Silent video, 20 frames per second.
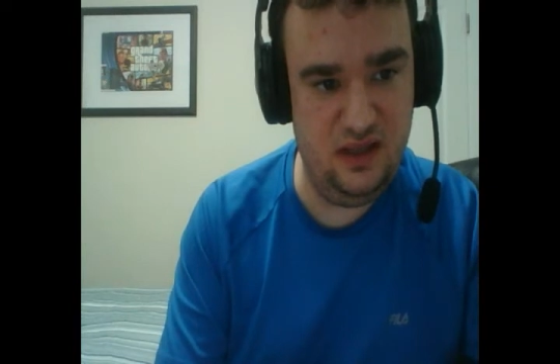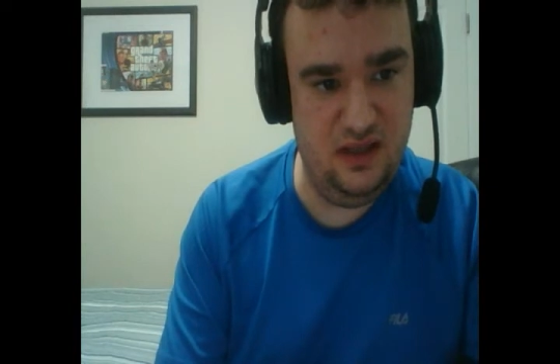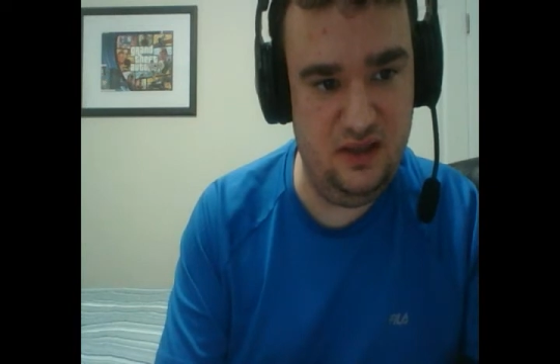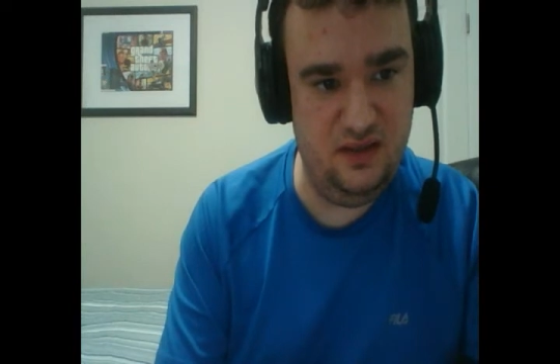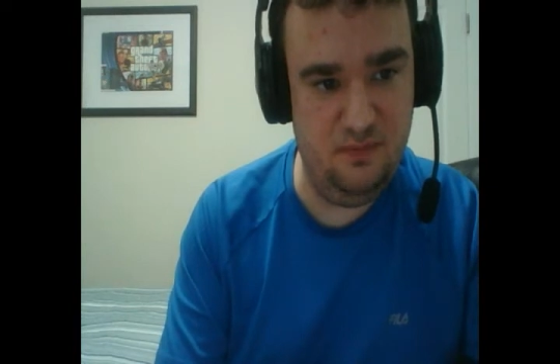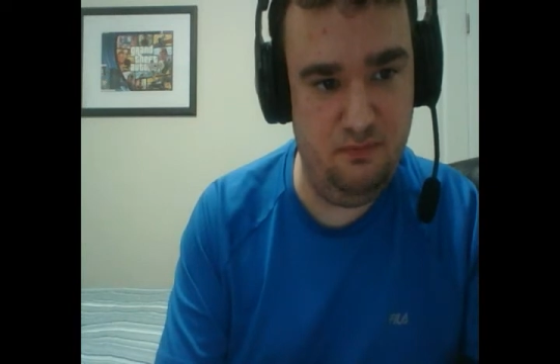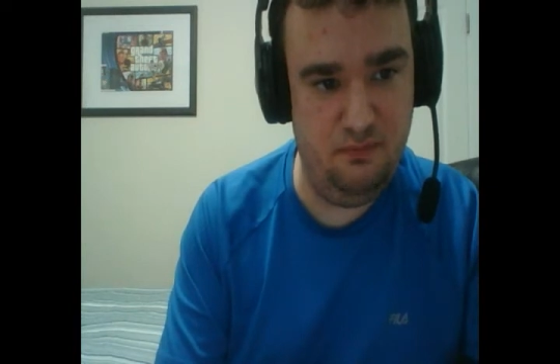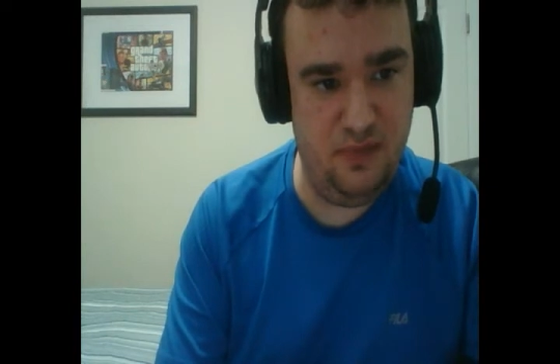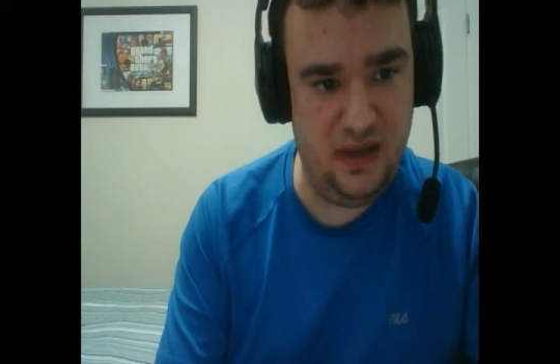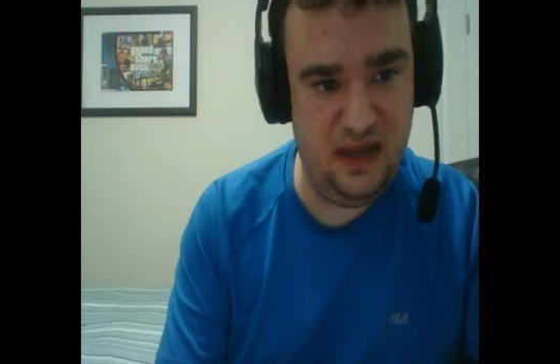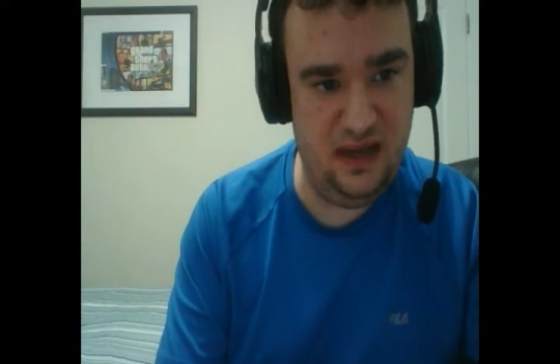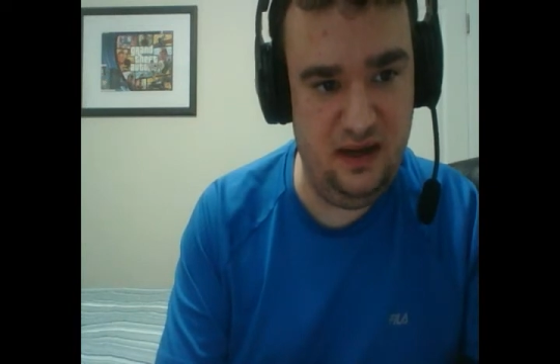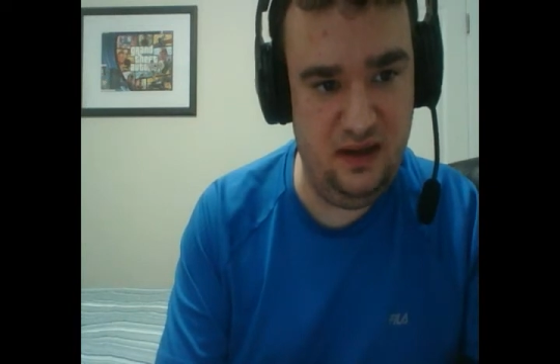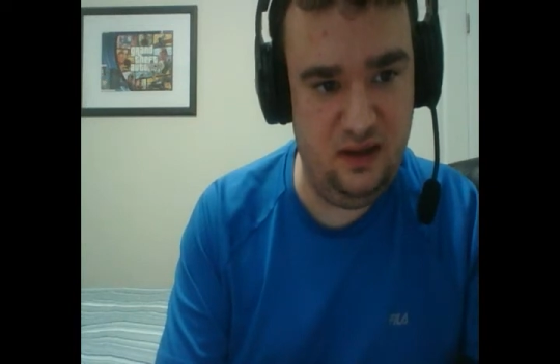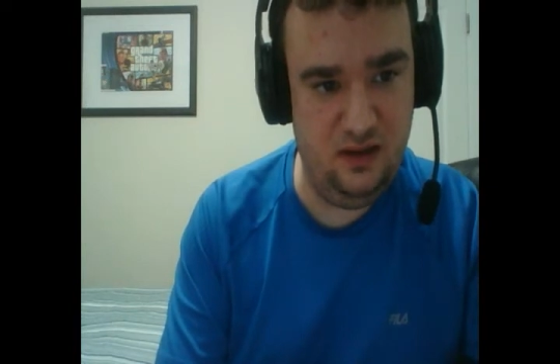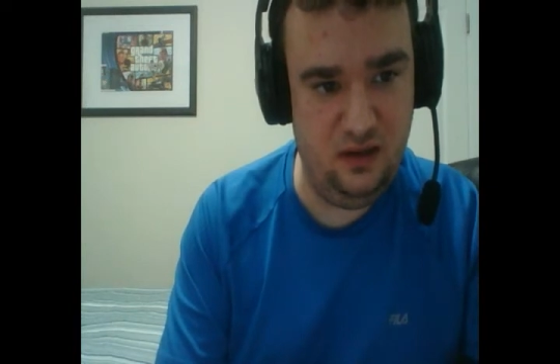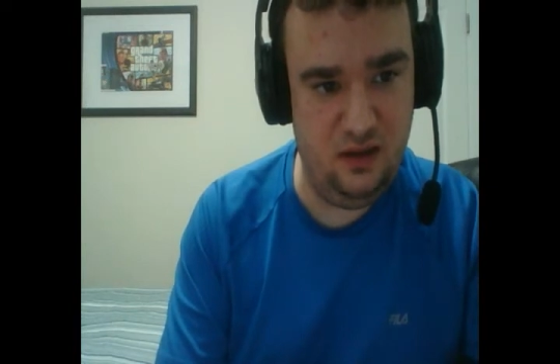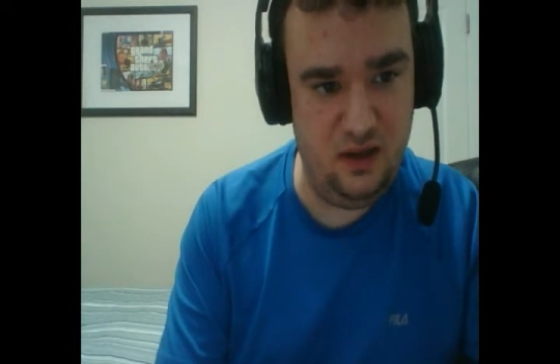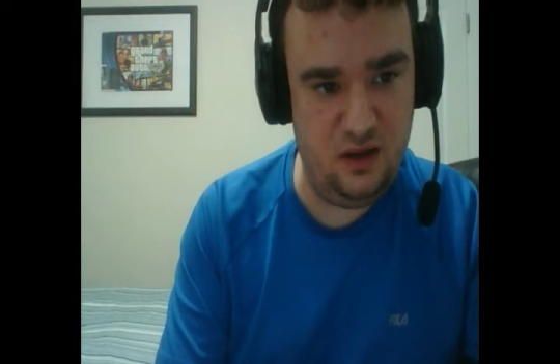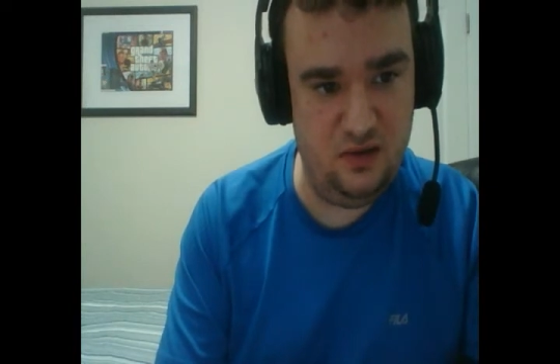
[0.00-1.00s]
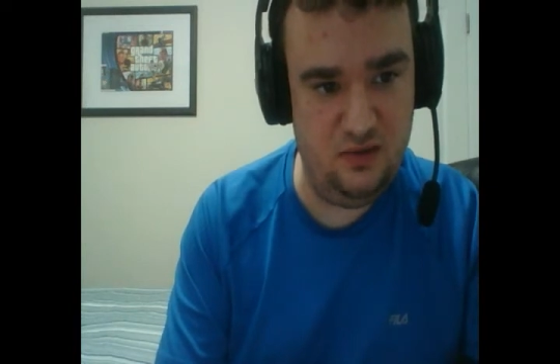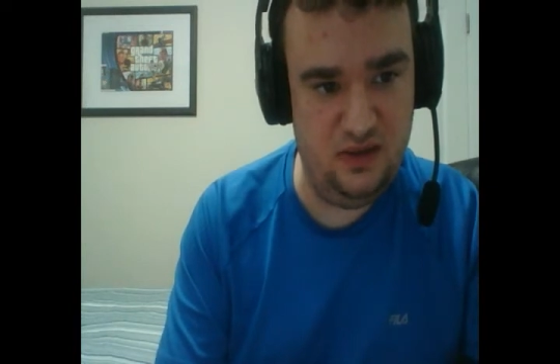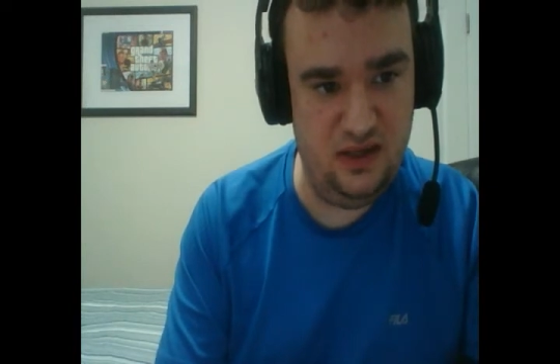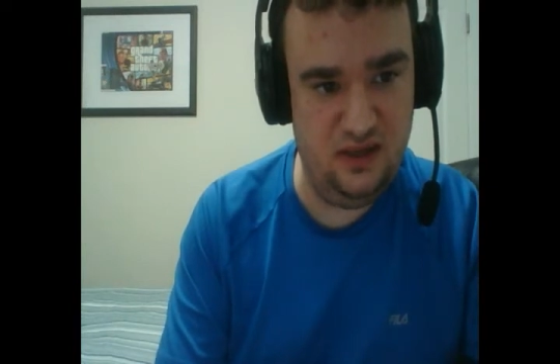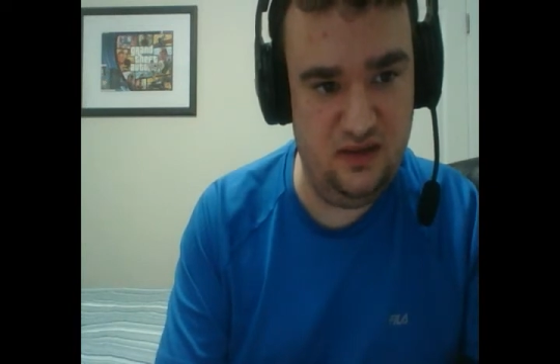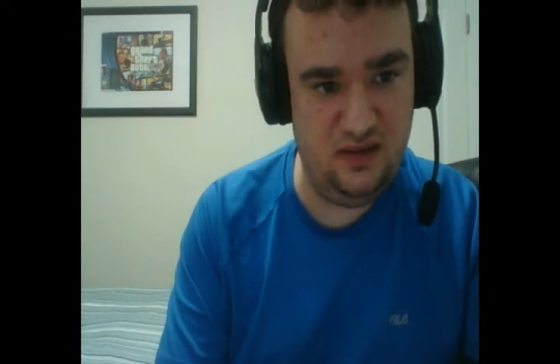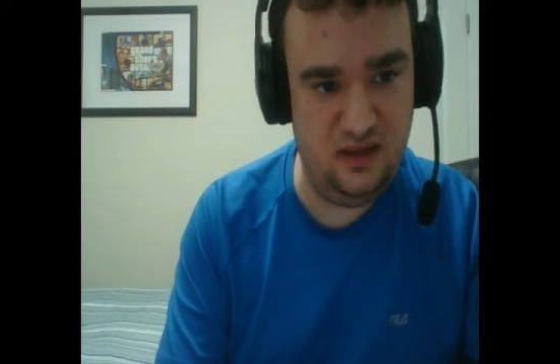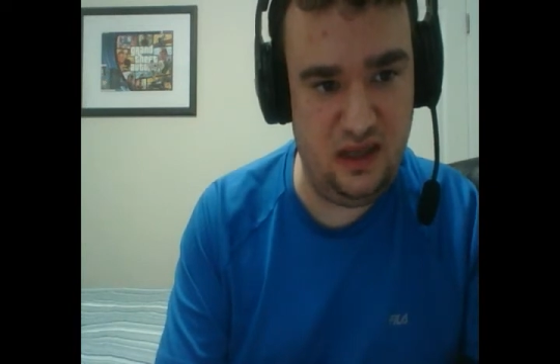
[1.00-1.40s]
its body alone is